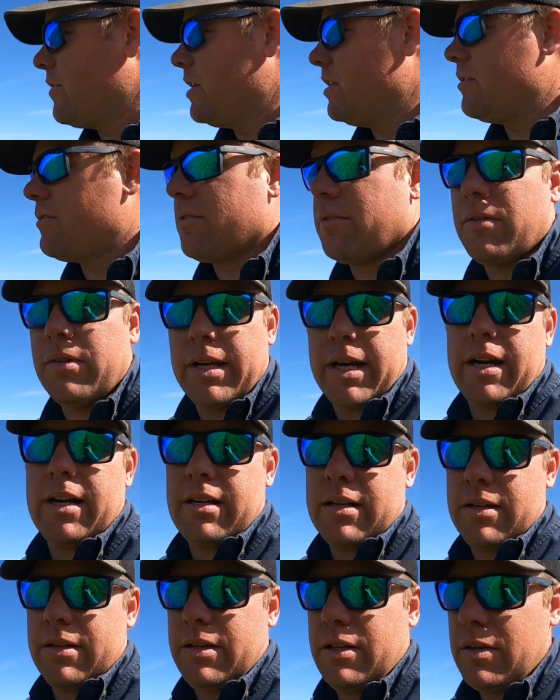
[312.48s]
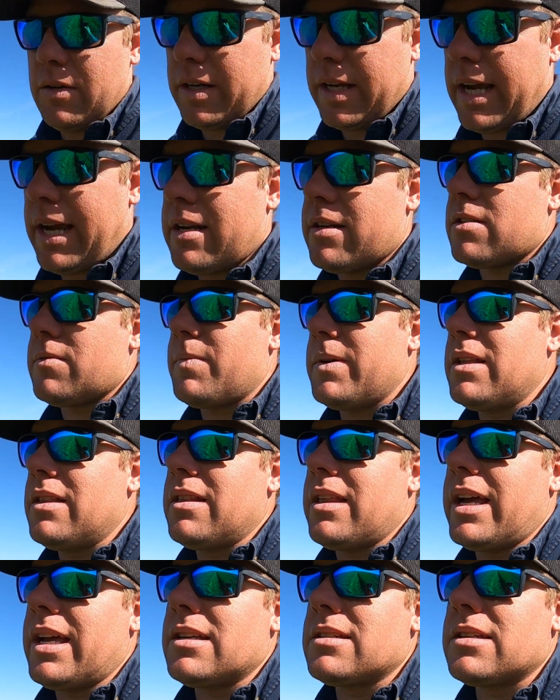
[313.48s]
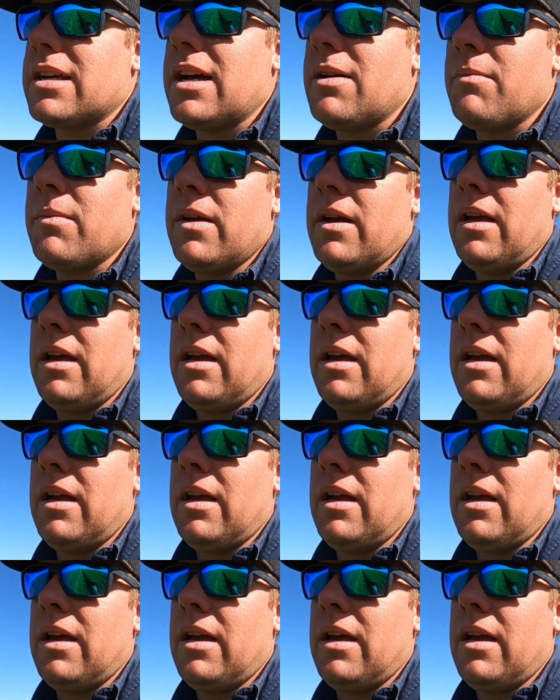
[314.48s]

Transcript: feed through there, you know, to kind of speed things up.